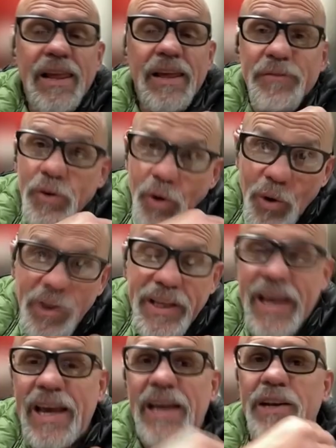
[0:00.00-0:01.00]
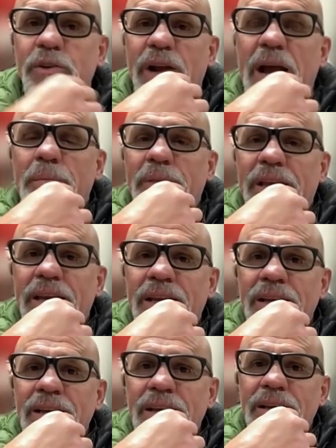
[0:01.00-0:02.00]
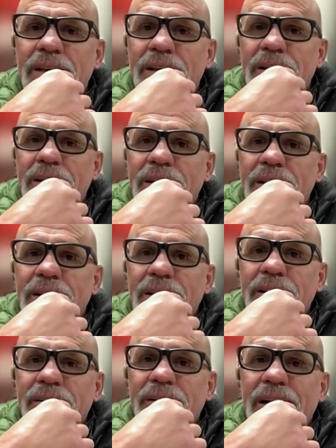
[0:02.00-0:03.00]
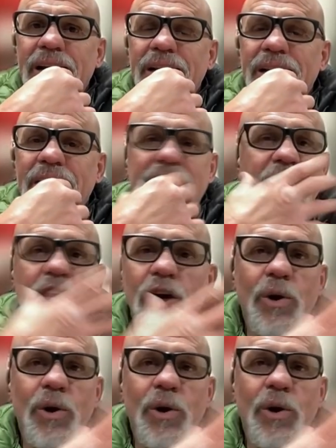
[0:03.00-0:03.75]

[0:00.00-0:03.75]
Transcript: If you only had grappling, right, and